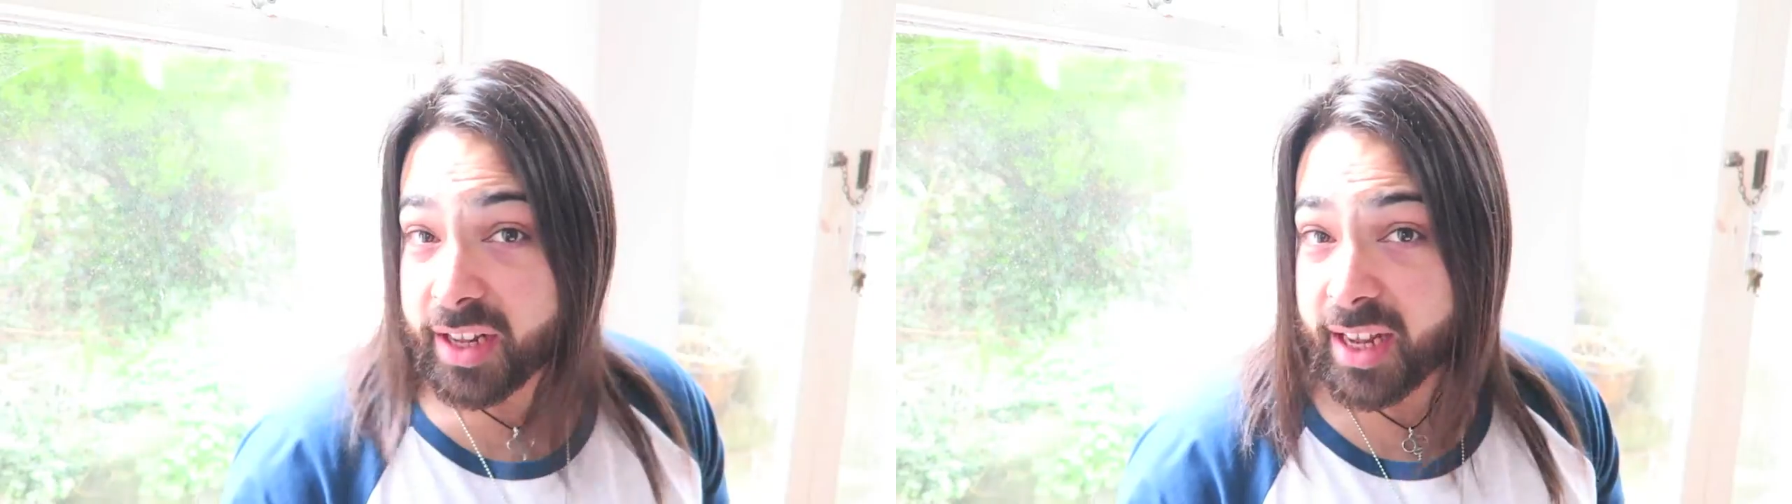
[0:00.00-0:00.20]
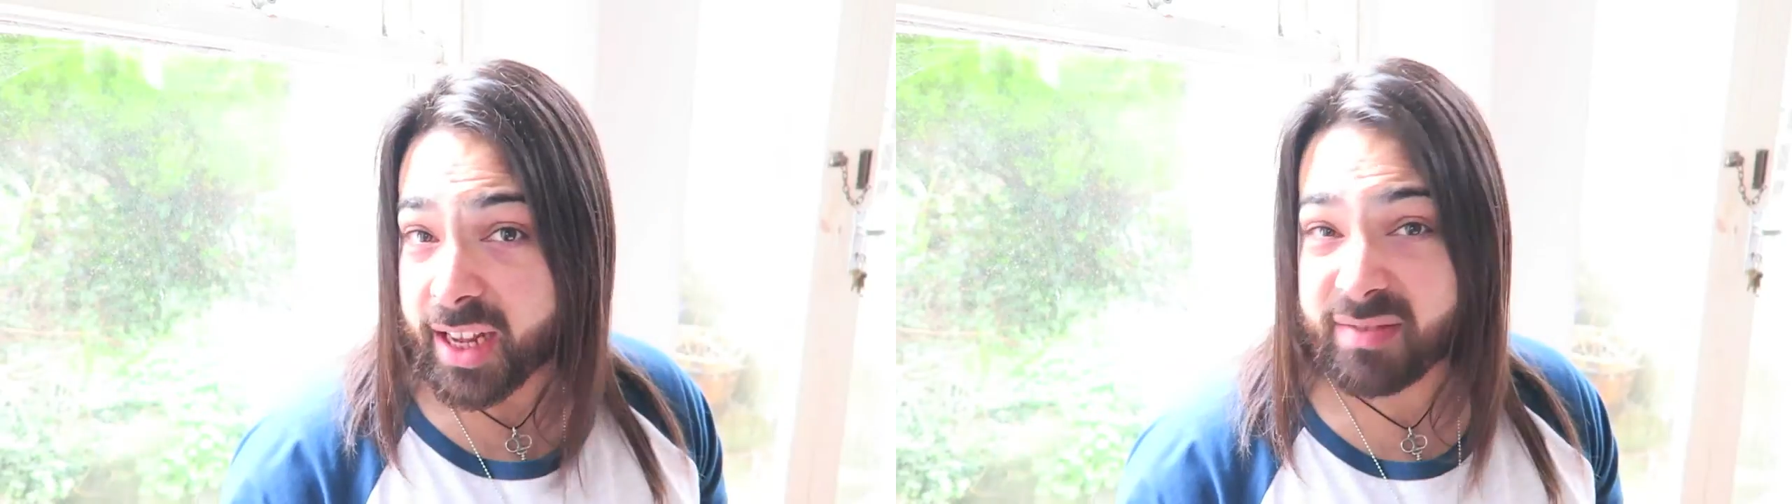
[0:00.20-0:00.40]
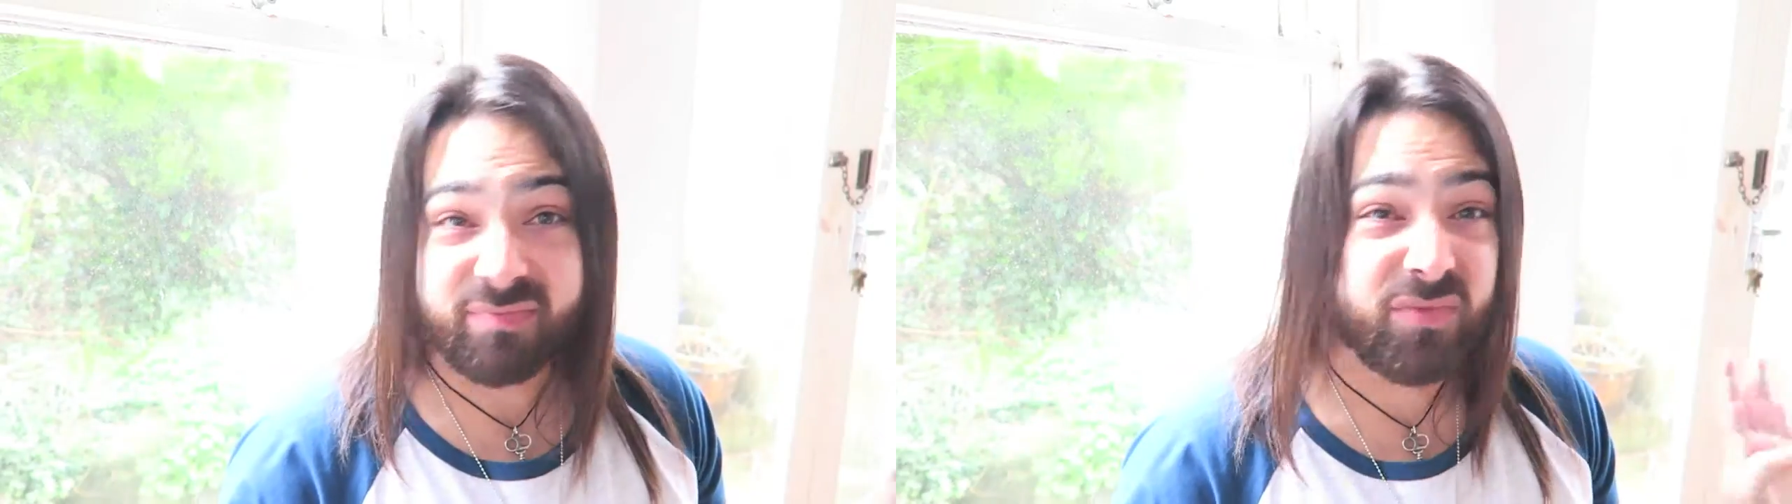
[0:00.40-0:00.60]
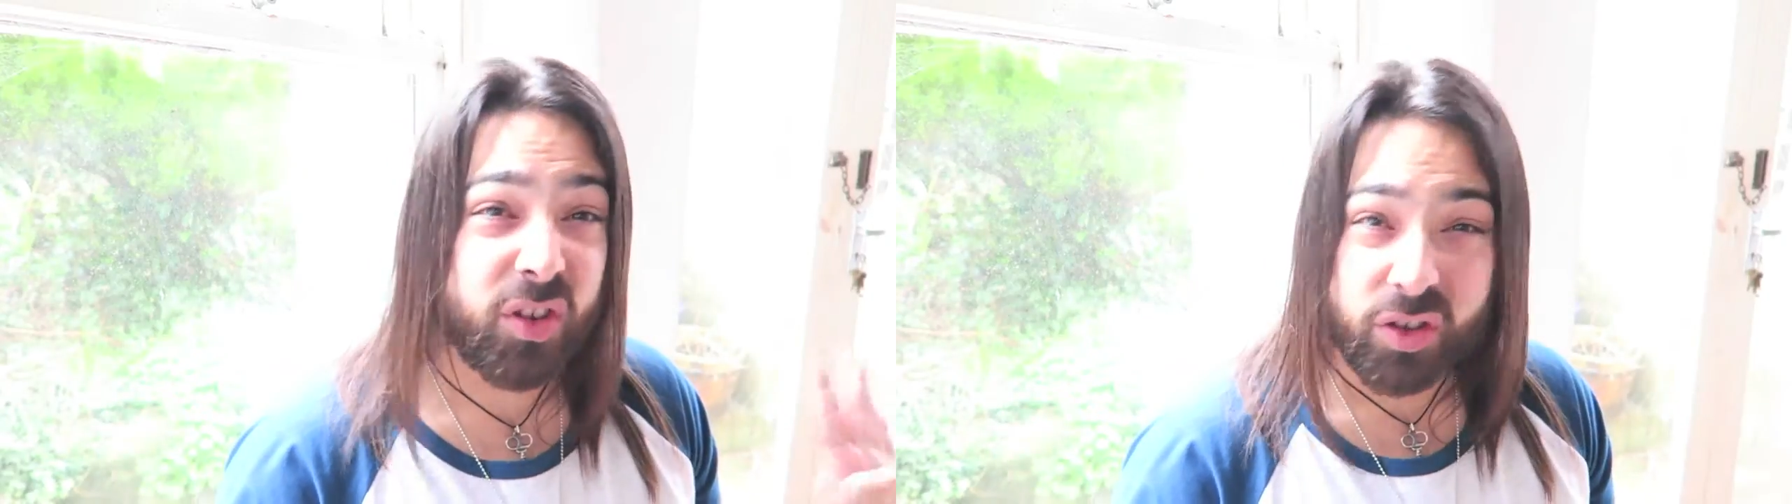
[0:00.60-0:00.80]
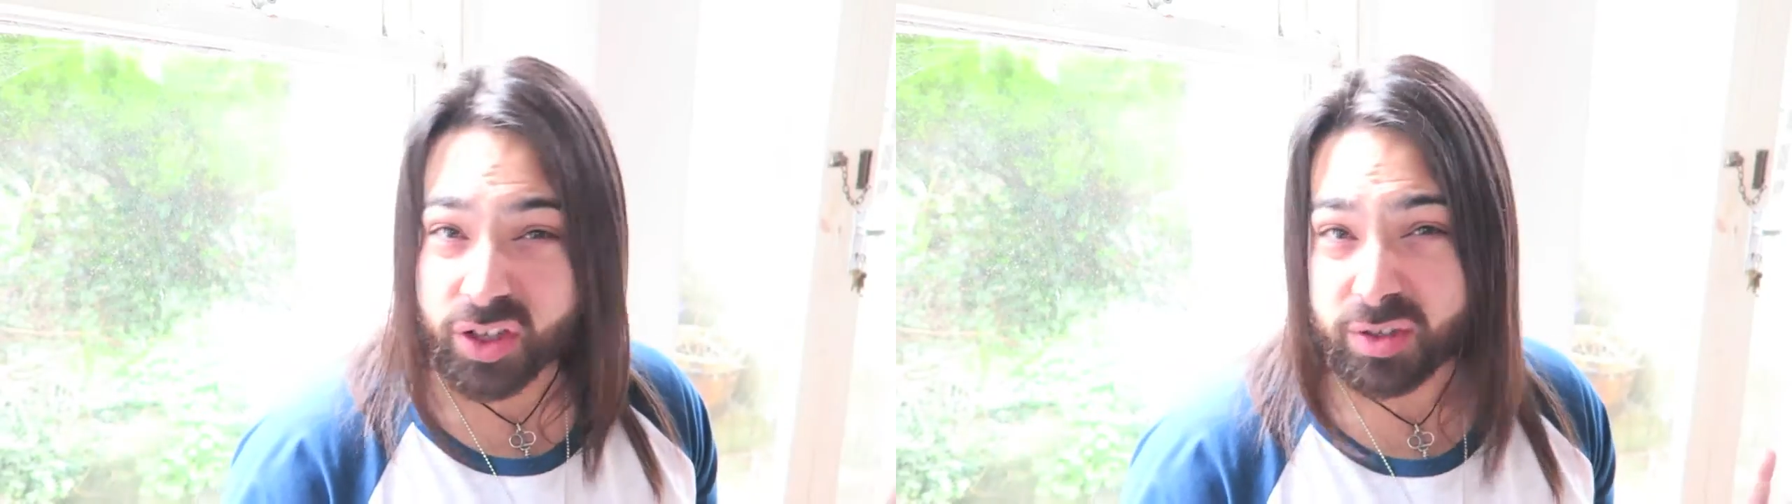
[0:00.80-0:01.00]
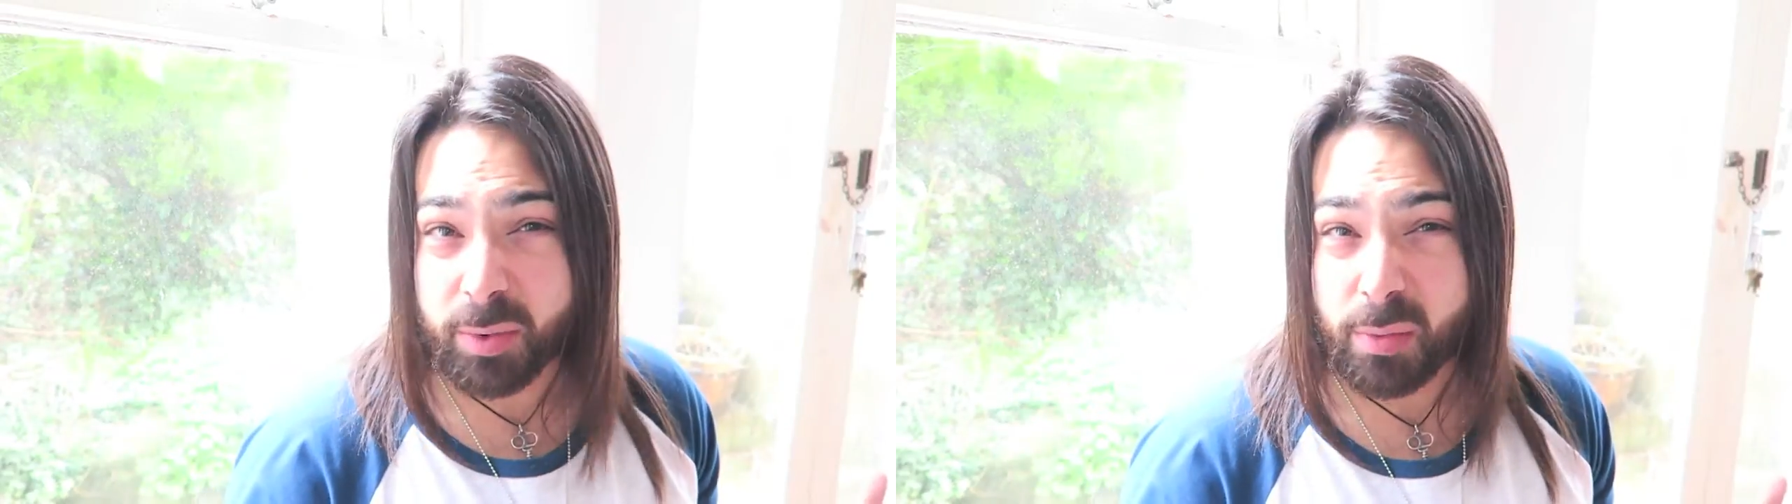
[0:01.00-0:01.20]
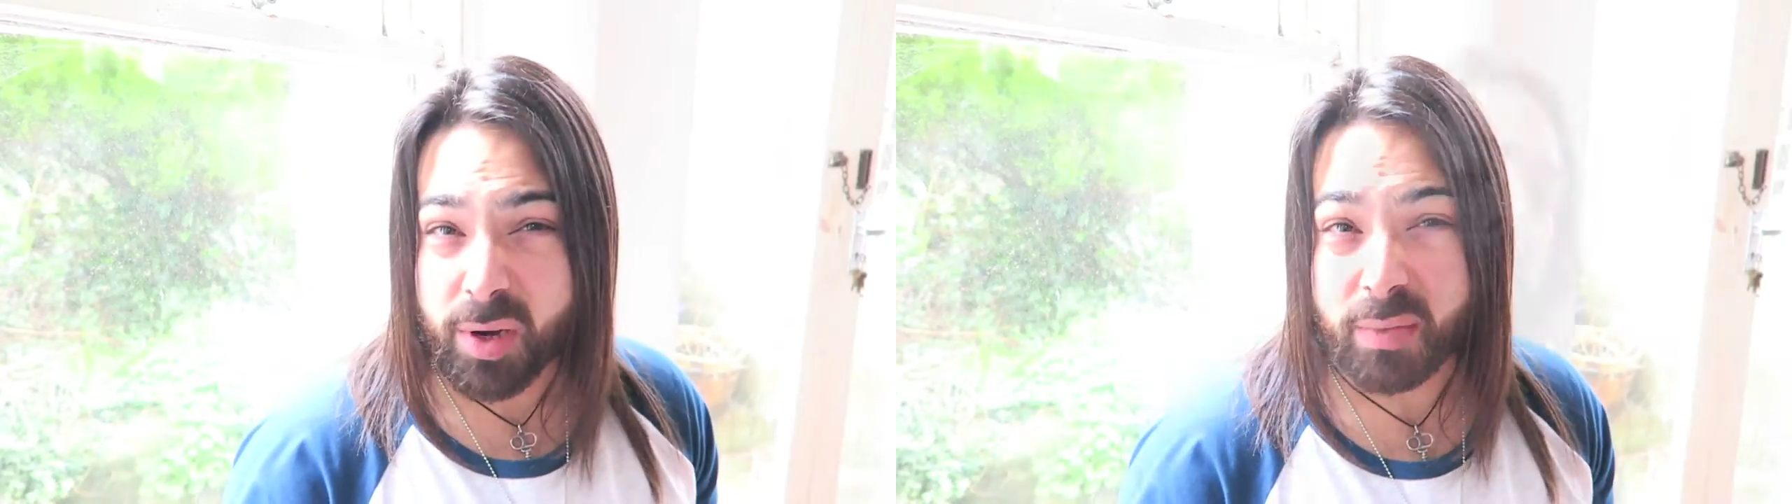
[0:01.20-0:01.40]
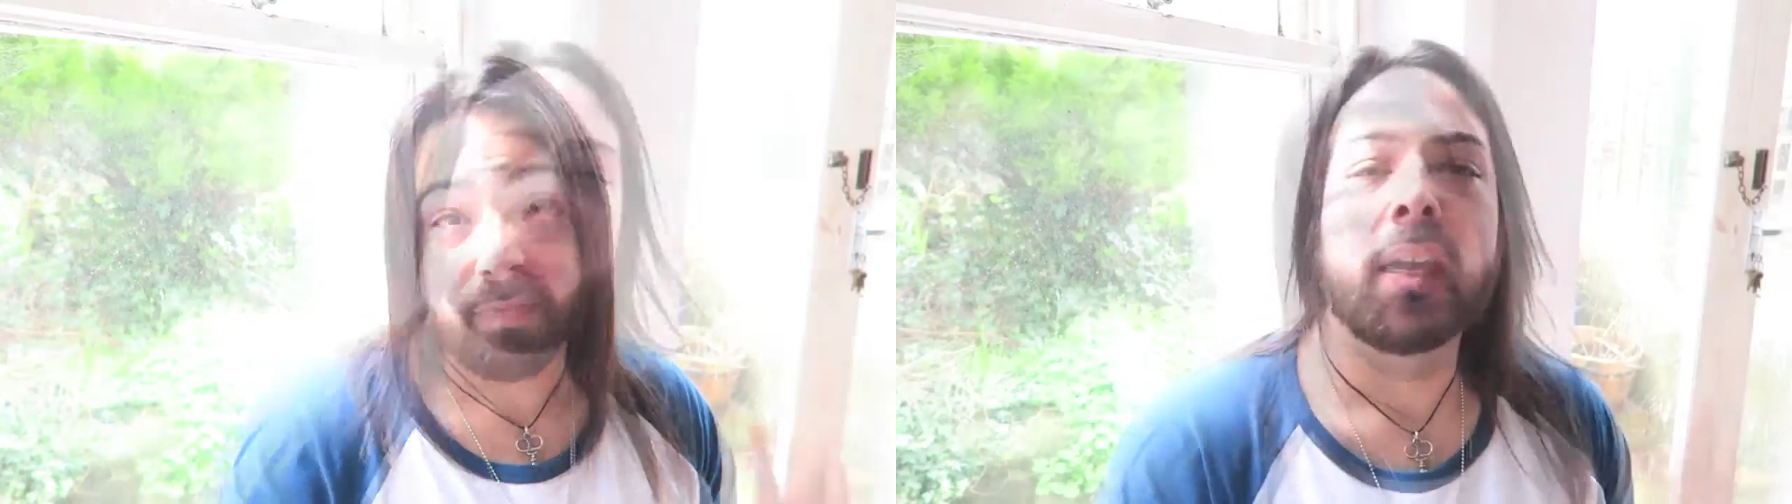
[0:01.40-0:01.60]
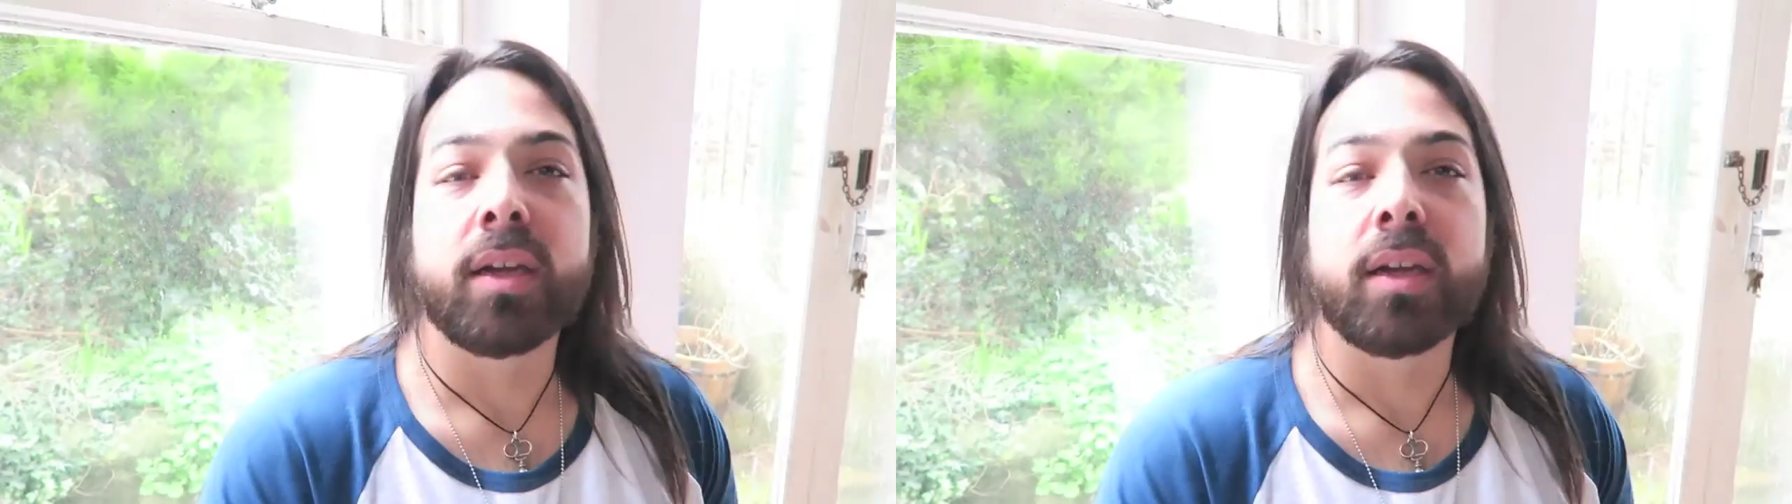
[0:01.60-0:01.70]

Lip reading: hair, not a huge problem.